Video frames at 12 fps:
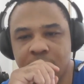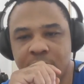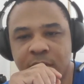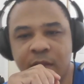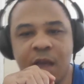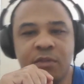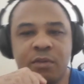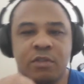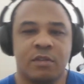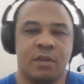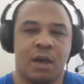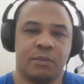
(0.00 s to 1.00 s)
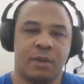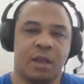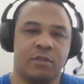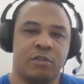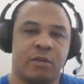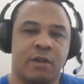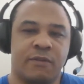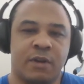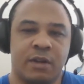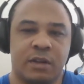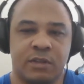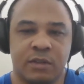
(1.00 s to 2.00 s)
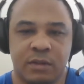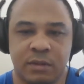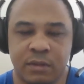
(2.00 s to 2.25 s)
So that's what you're talking. That's what you're referring to.